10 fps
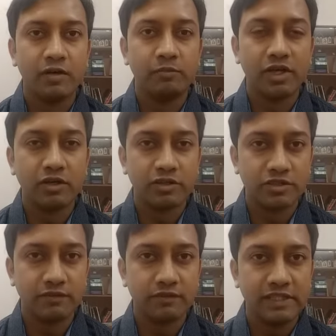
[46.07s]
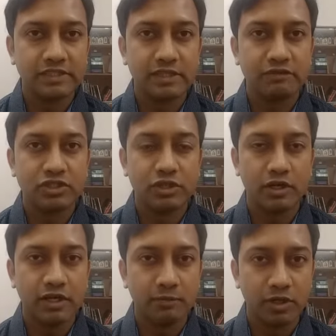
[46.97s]
Because of this, I was
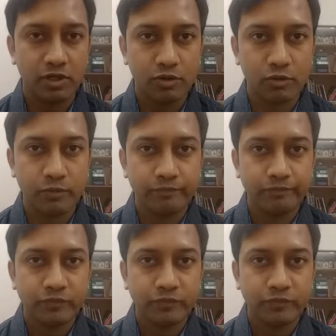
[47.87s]
not able to